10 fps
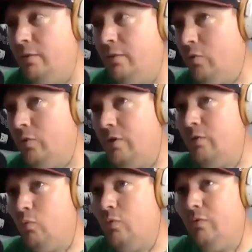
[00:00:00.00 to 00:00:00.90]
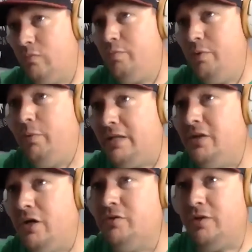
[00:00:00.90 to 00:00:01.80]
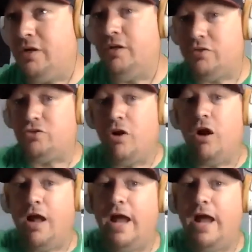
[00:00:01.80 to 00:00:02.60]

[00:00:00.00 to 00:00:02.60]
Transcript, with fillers: it. We're, we're people I talk to. They call it the Strong